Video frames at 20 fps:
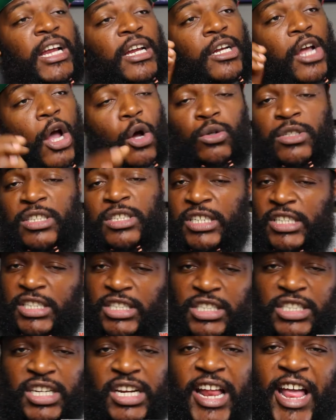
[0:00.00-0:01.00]
Go
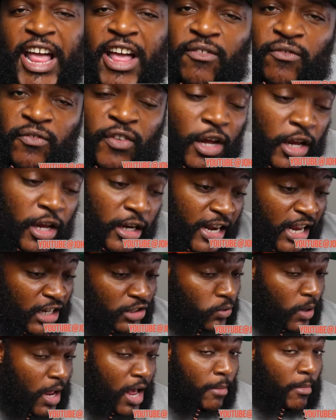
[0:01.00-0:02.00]
see shit, have fun.
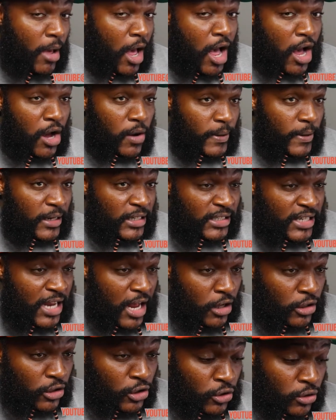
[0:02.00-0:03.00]
That's why I'm always
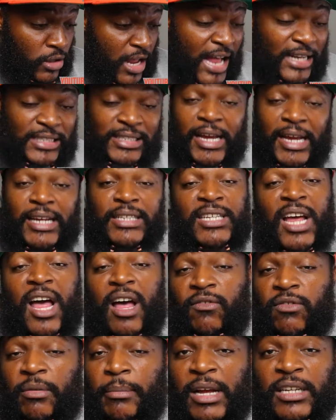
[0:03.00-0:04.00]
out doing. I take
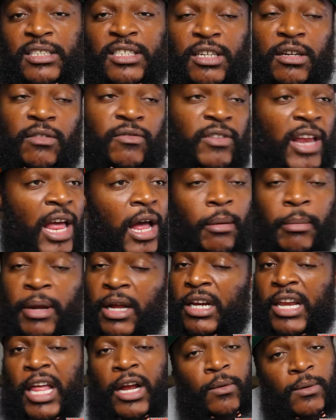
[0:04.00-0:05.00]
time for myself now,
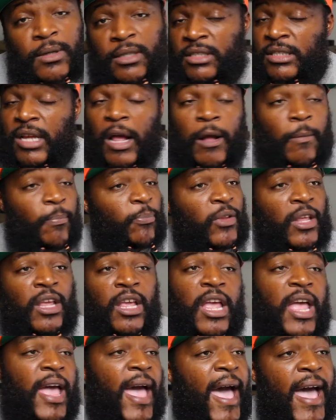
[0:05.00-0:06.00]
man. Like, real talk.
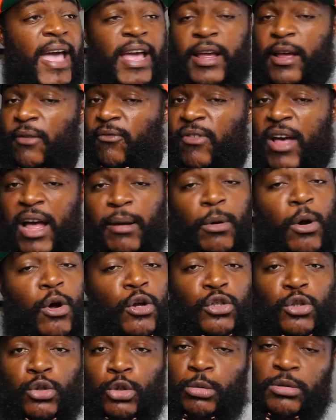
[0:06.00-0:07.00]
If I'm
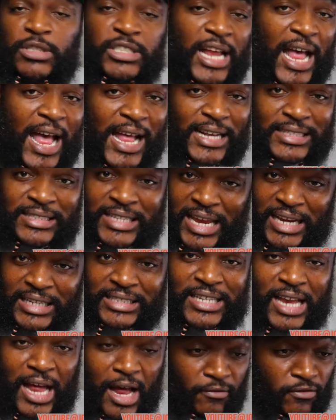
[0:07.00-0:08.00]
going through some shit, I
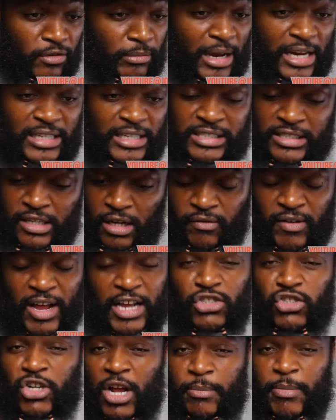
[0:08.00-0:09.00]
take time for myself.
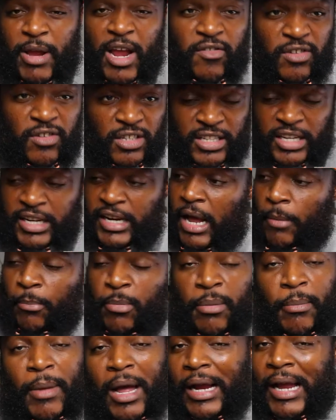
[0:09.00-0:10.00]
I drop everything. I
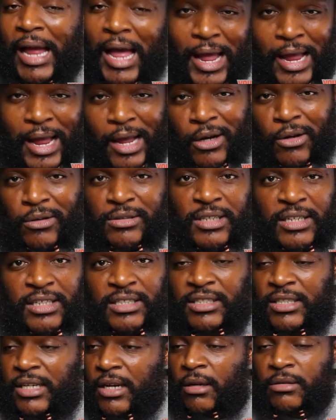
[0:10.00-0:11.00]
put my kayak on
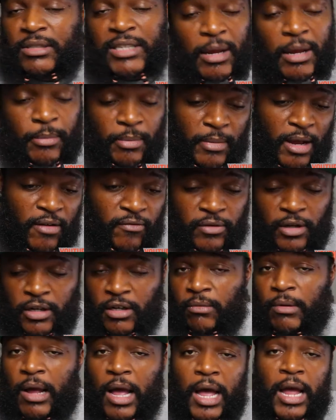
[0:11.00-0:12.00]
that shit on top of my
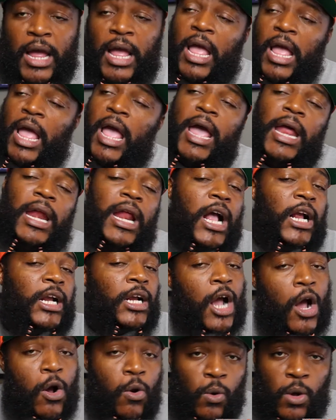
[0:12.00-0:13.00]
fucking ride. And I
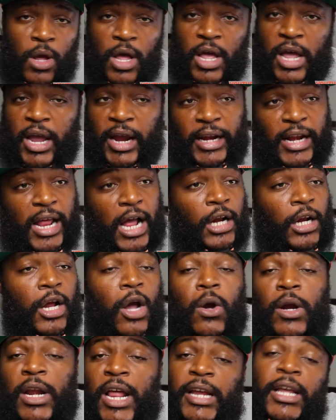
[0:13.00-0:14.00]
go. And I
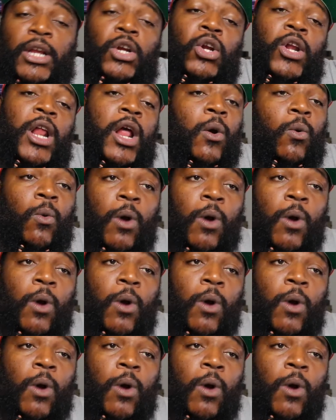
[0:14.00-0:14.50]
go and I get on that